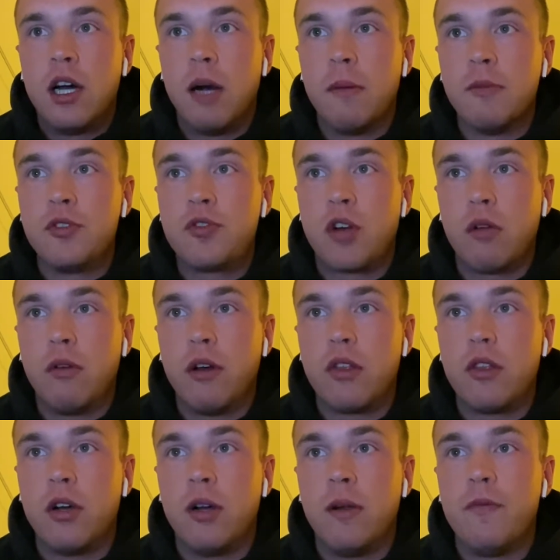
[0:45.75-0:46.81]
struggle
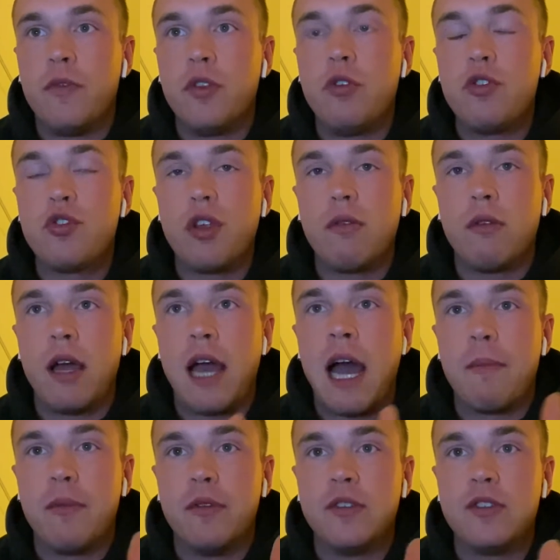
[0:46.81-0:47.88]
with. Usually what
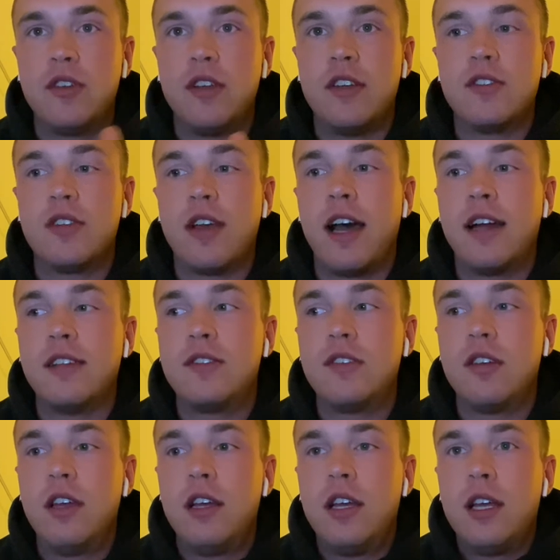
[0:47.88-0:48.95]
happens is that
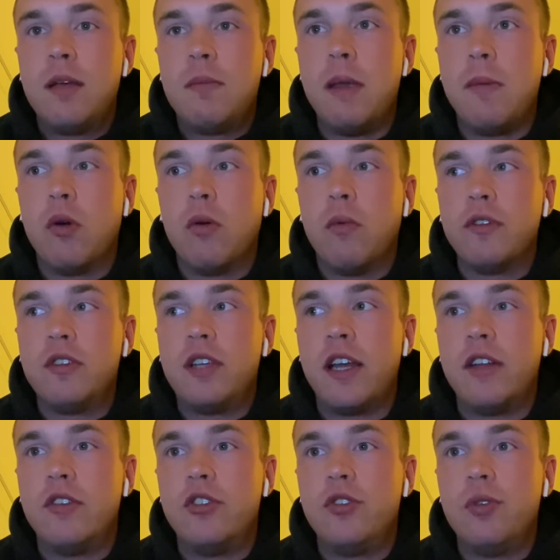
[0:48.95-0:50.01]
people will
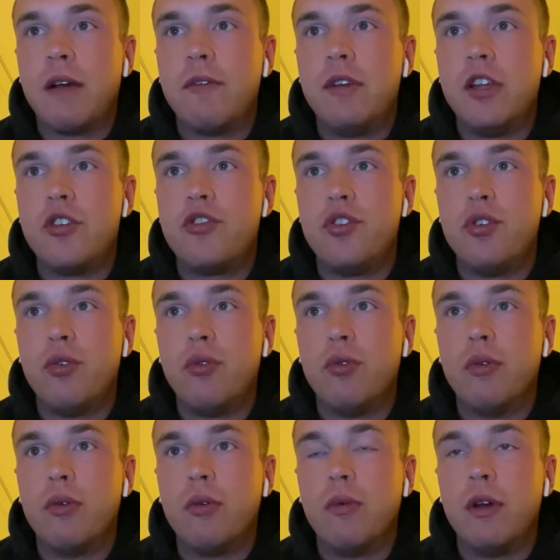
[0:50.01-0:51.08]
tend to have an
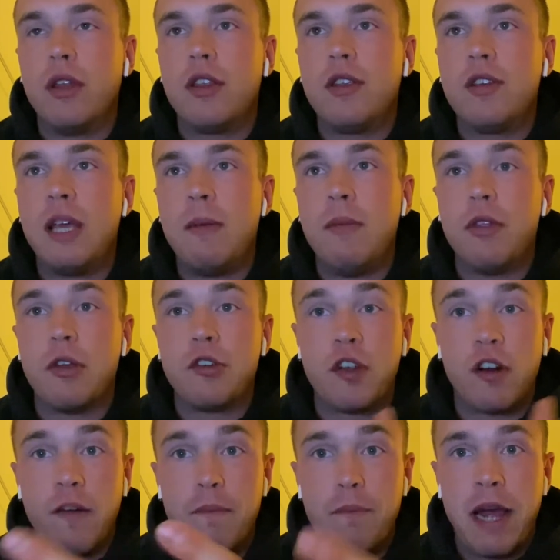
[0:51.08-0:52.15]
issue with keeping their
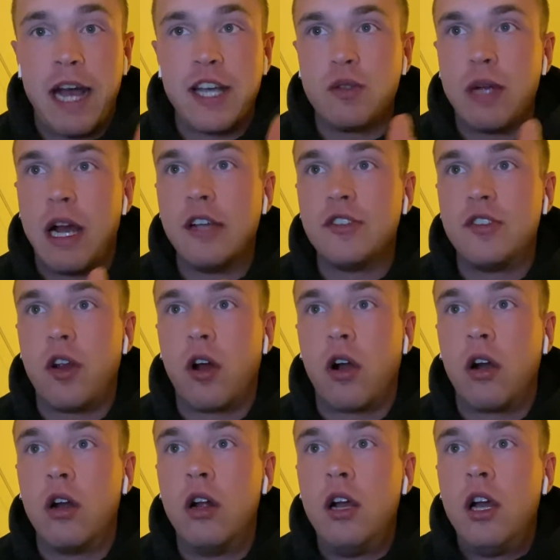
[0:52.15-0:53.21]
center of mass as they
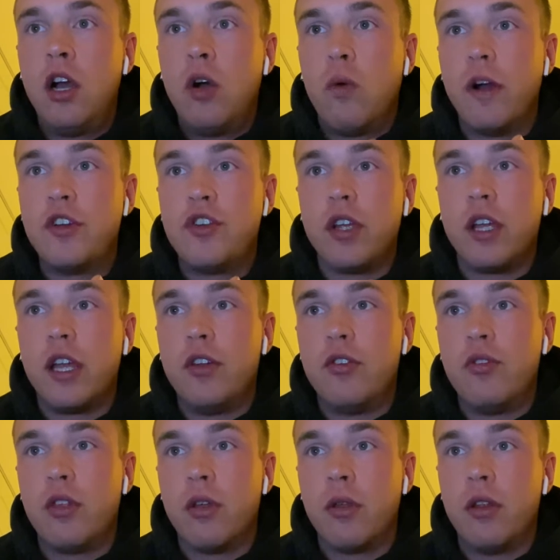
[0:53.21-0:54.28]
are wedging
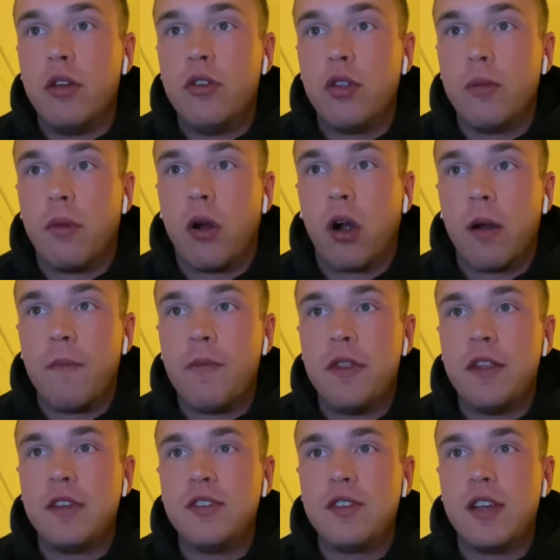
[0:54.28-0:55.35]
into the bar. And
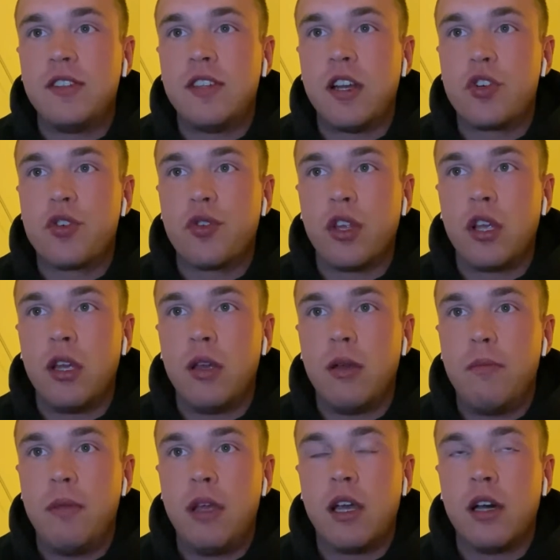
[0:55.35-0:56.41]
this is essentially
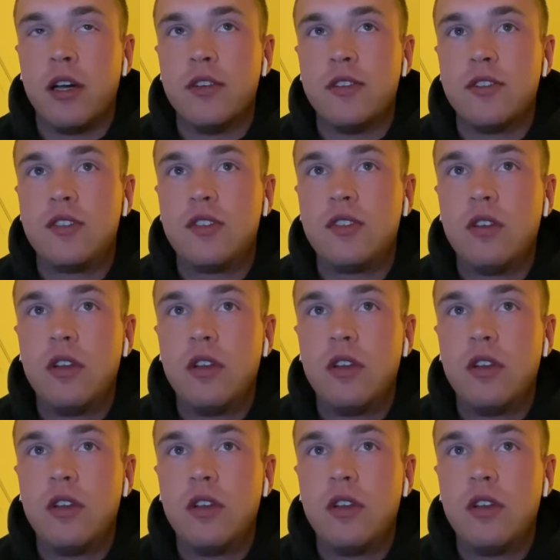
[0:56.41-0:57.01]
because